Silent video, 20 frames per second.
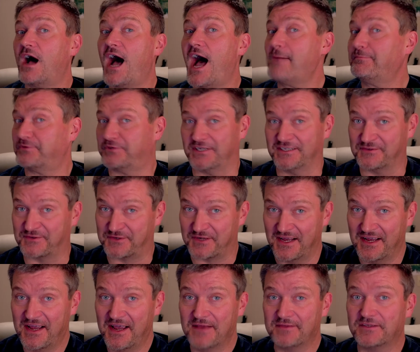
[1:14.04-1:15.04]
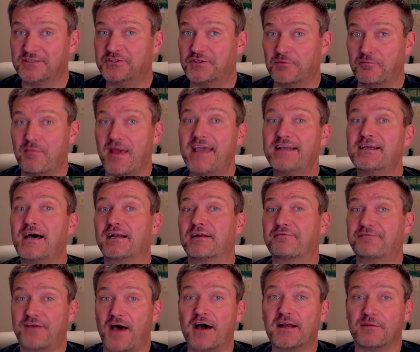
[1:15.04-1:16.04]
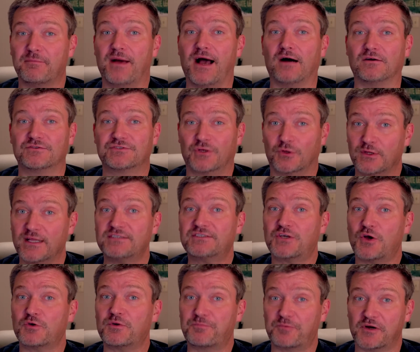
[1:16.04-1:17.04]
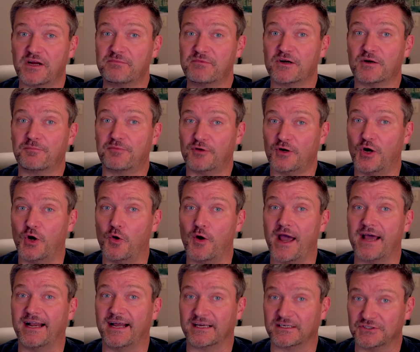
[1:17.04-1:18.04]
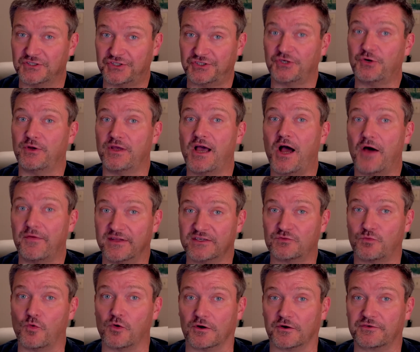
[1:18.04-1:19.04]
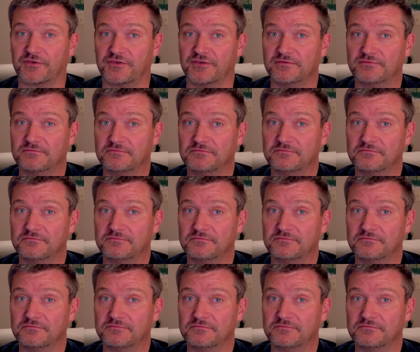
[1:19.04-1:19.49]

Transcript: options that you may not have thought about. So let's go to Premiere Pro and I can show you how this works.